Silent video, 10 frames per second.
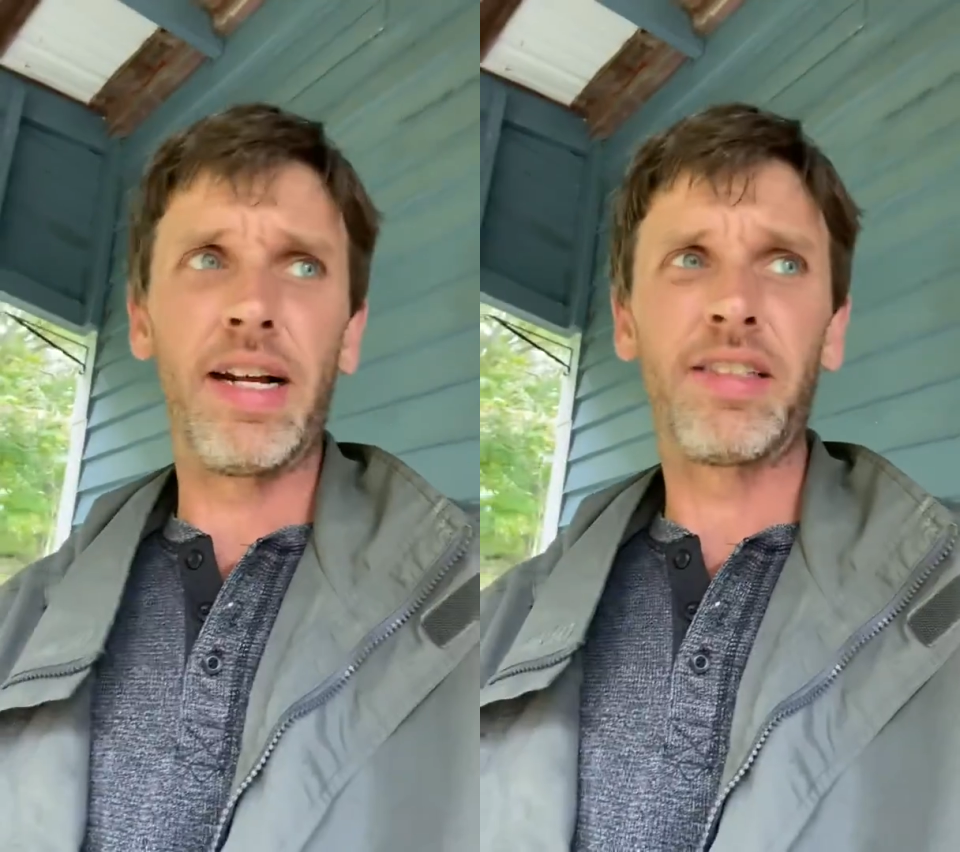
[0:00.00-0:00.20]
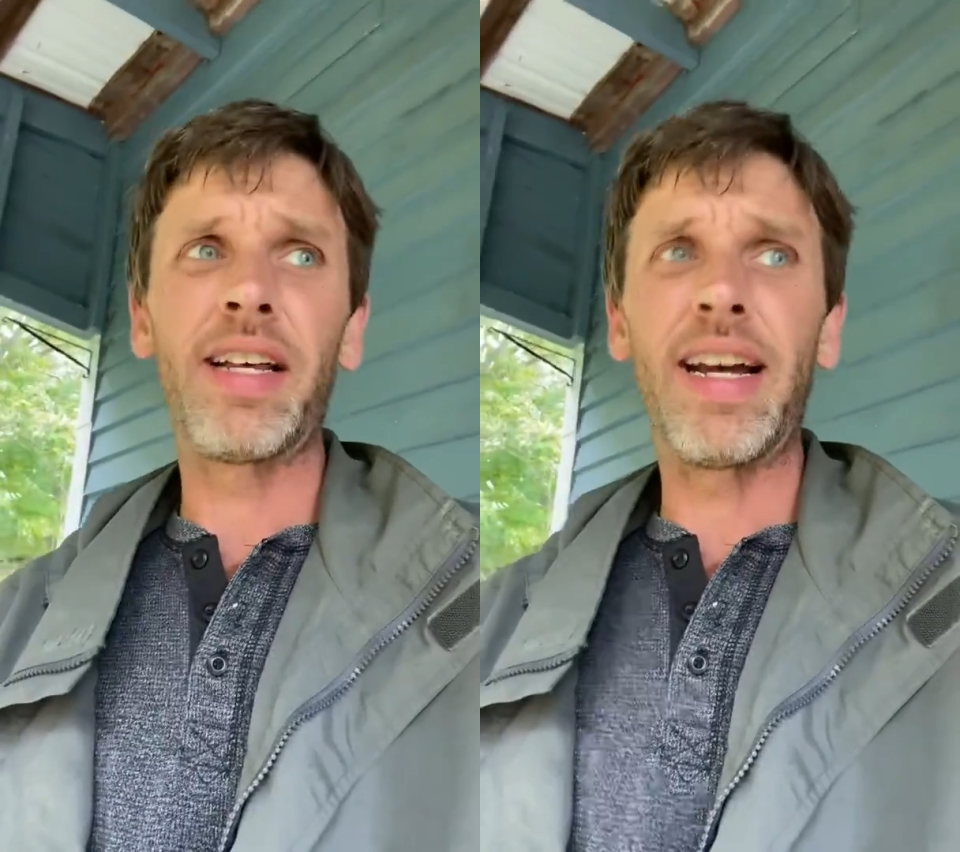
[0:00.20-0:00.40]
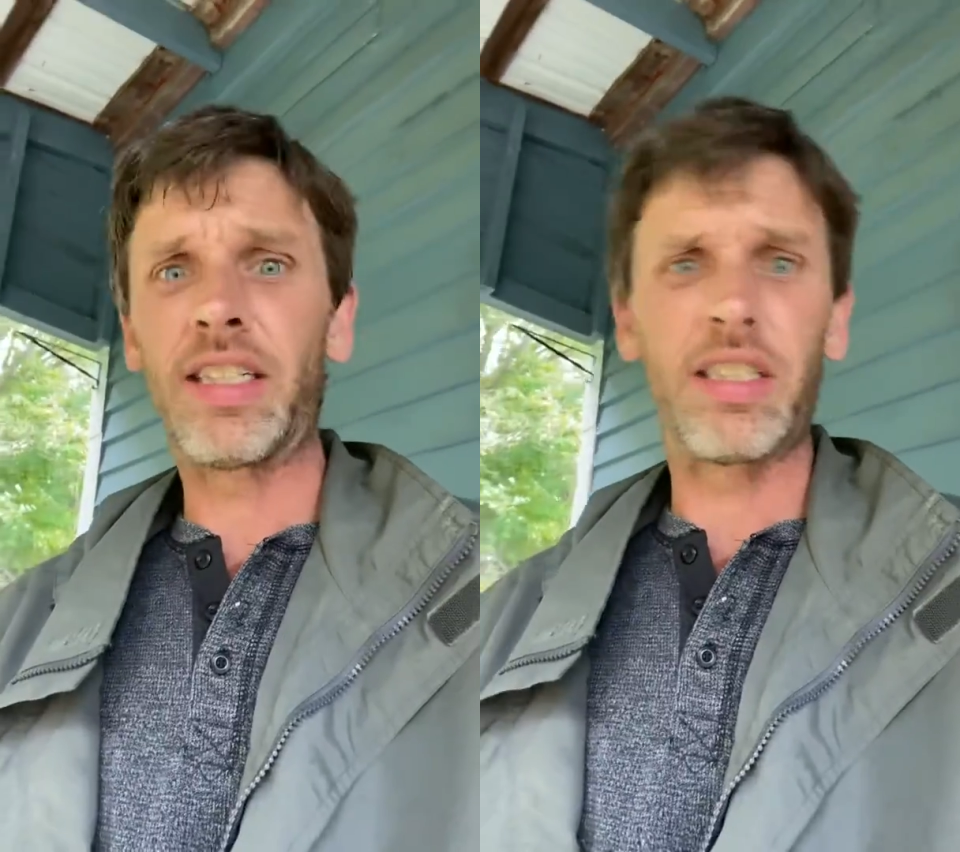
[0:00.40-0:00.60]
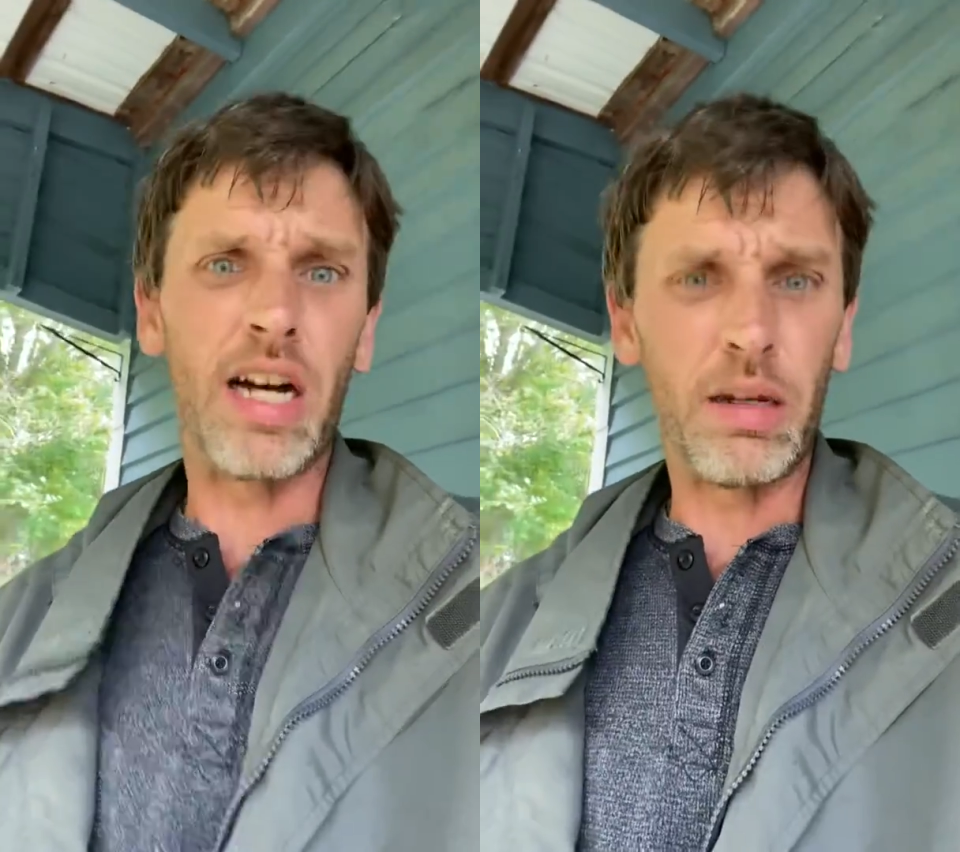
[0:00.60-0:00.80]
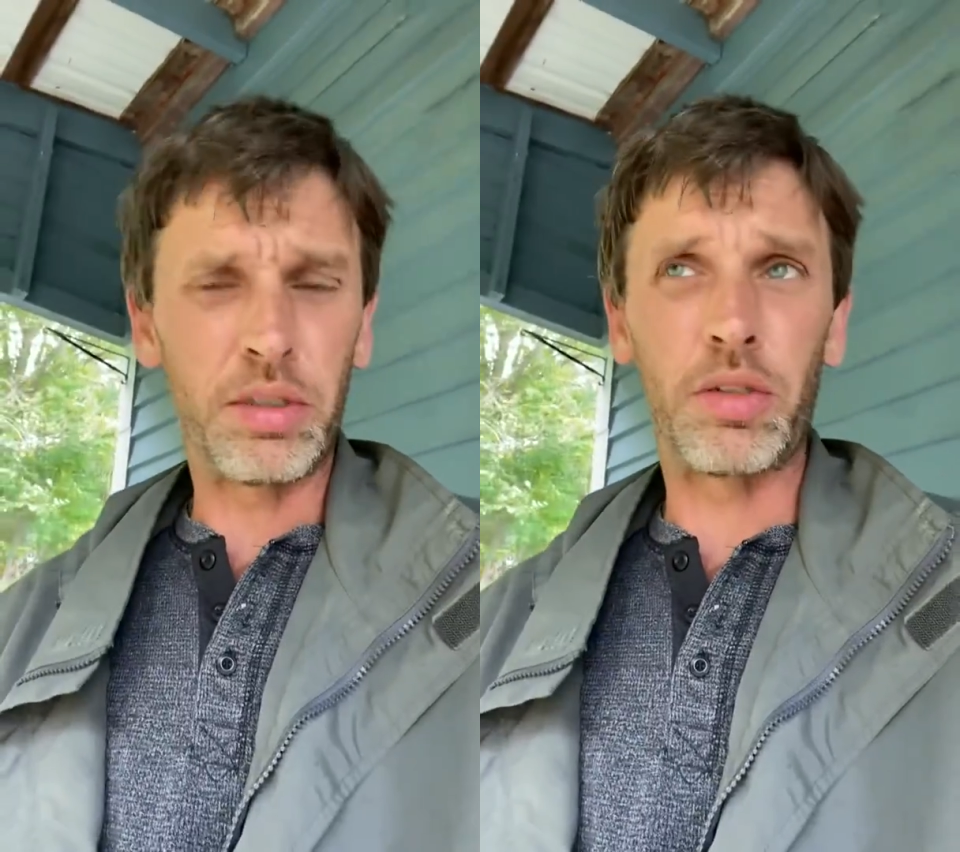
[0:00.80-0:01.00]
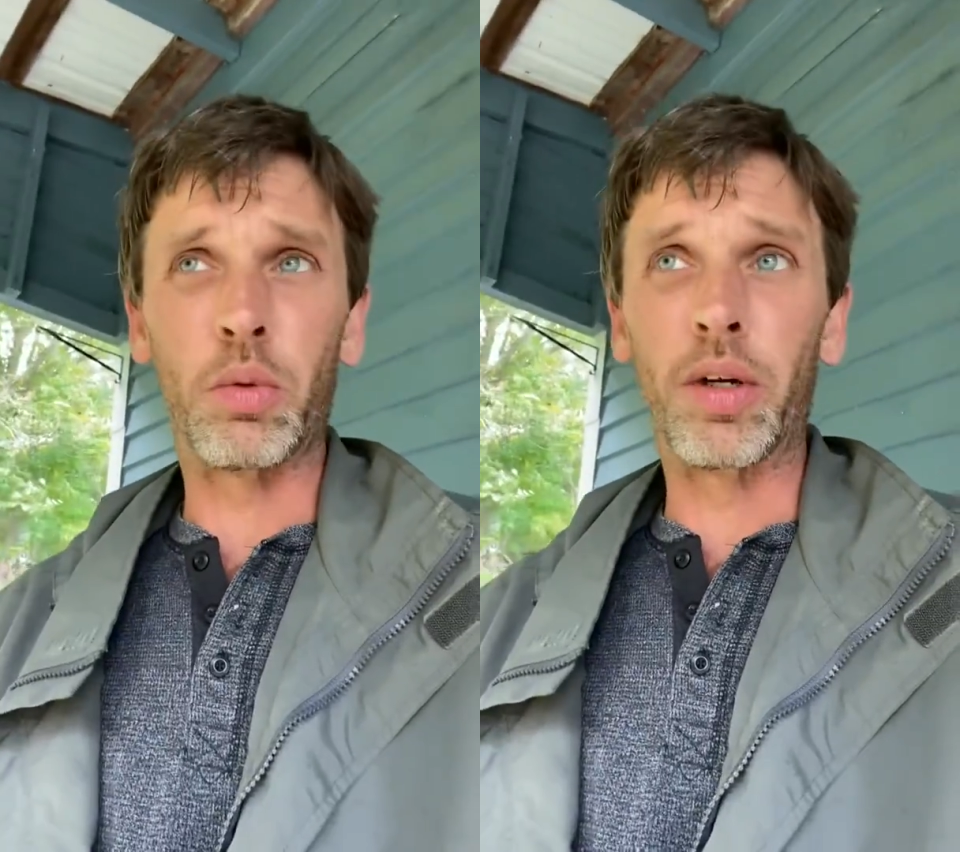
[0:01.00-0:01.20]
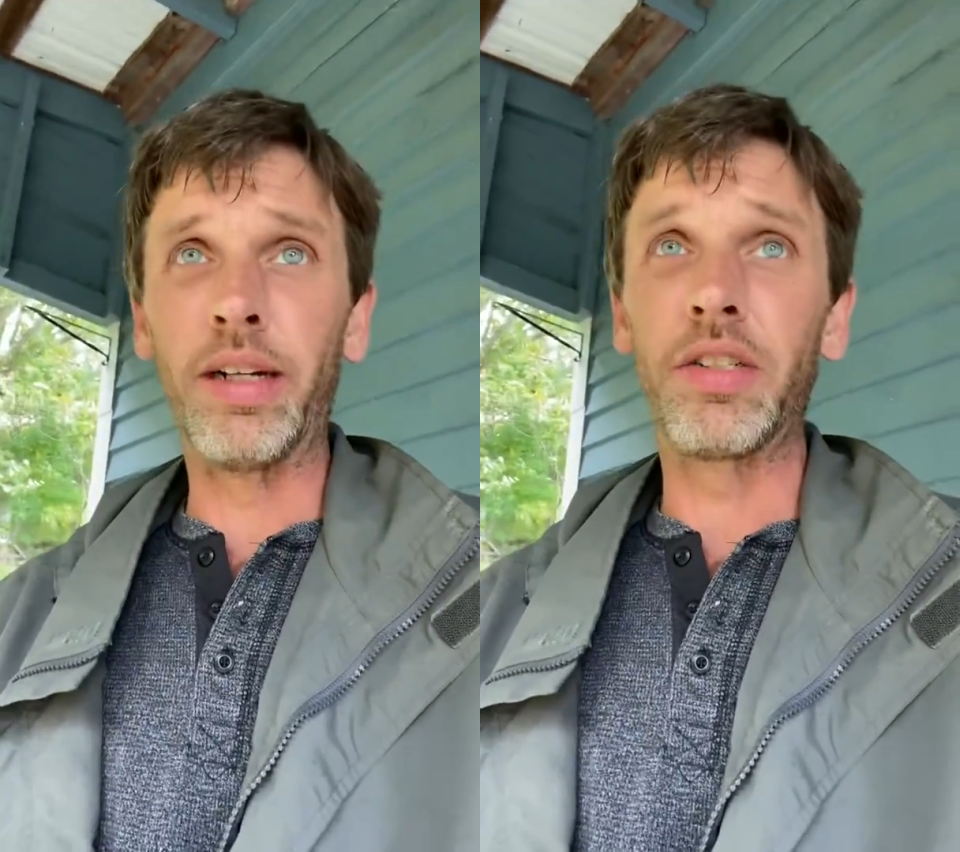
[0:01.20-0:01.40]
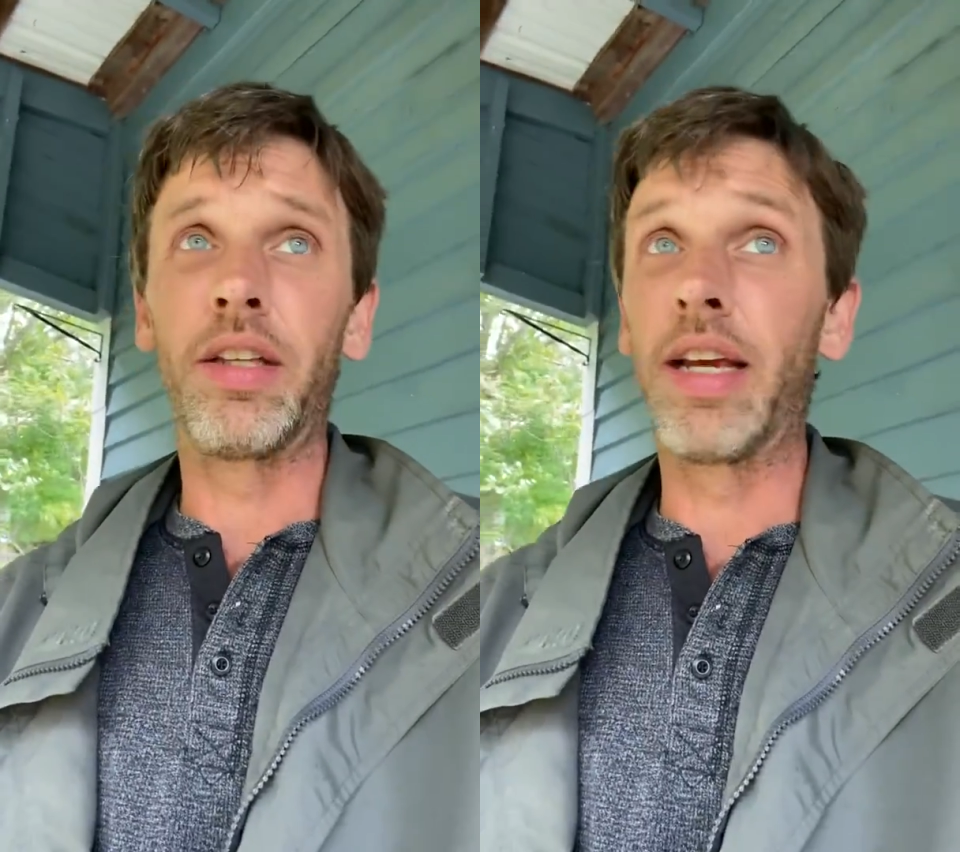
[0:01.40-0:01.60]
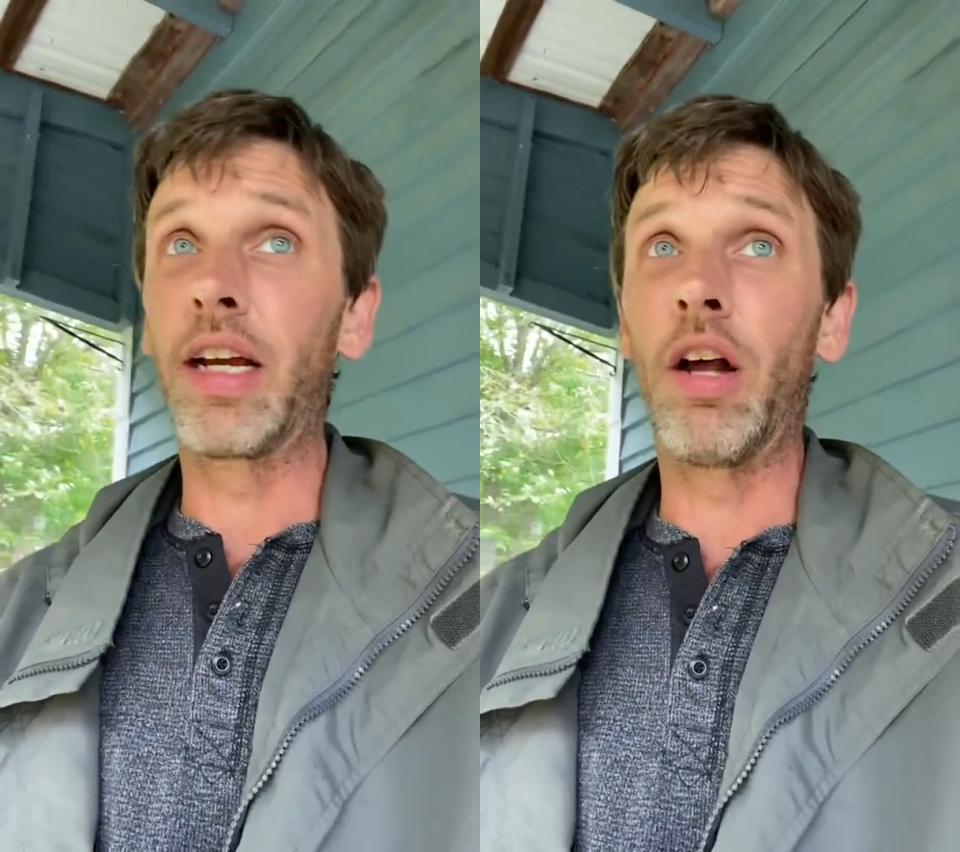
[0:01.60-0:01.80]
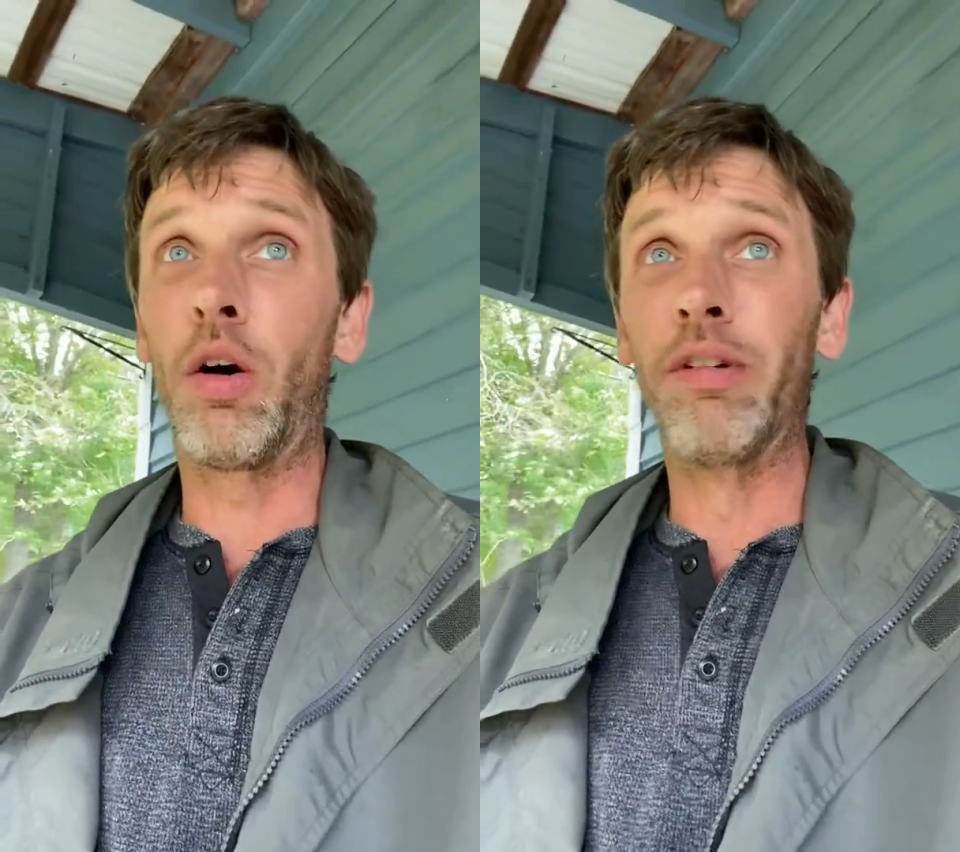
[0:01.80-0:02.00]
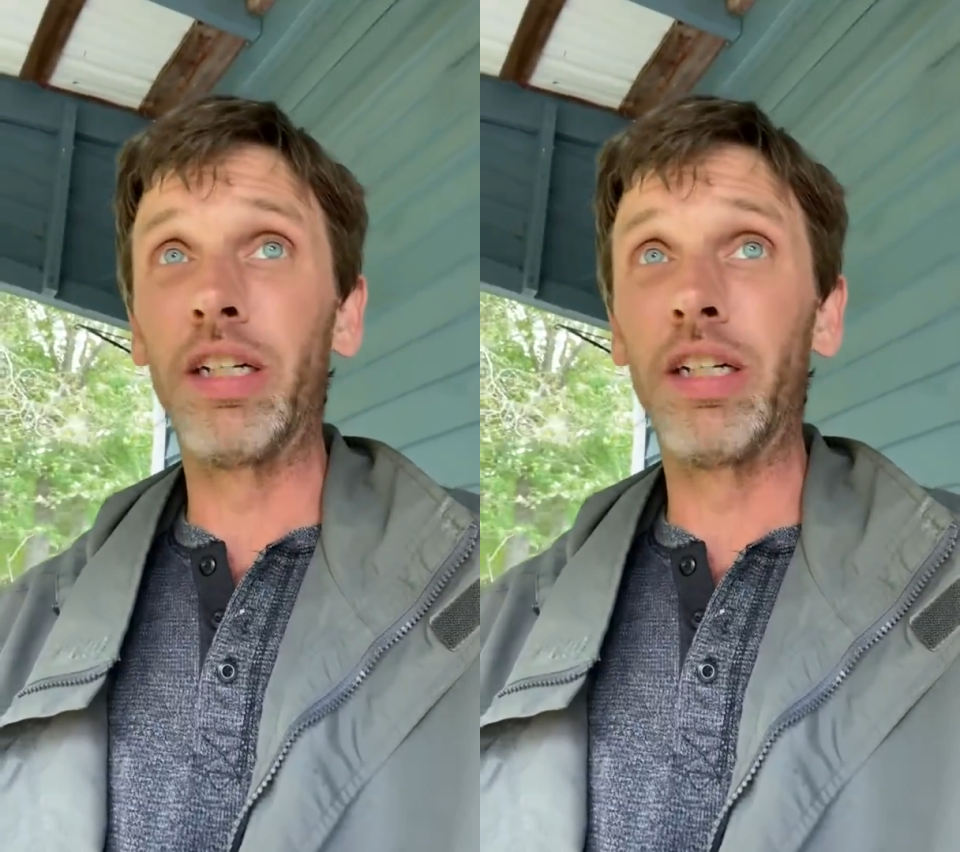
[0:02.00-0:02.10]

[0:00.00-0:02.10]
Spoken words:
sad sob story so they can always